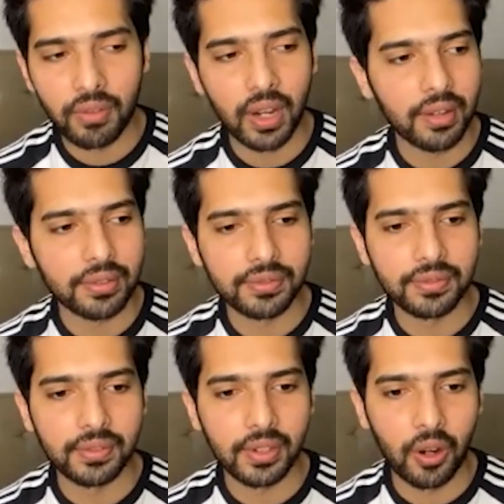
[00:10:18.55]
of love
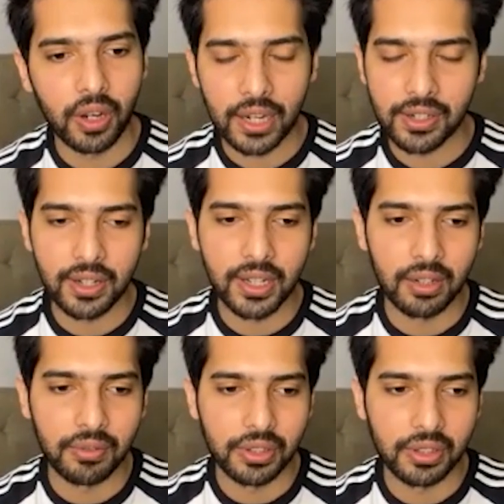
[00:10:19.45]
on national
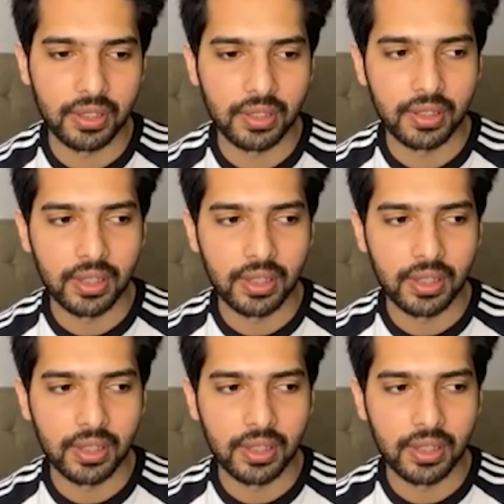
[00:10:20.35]
television.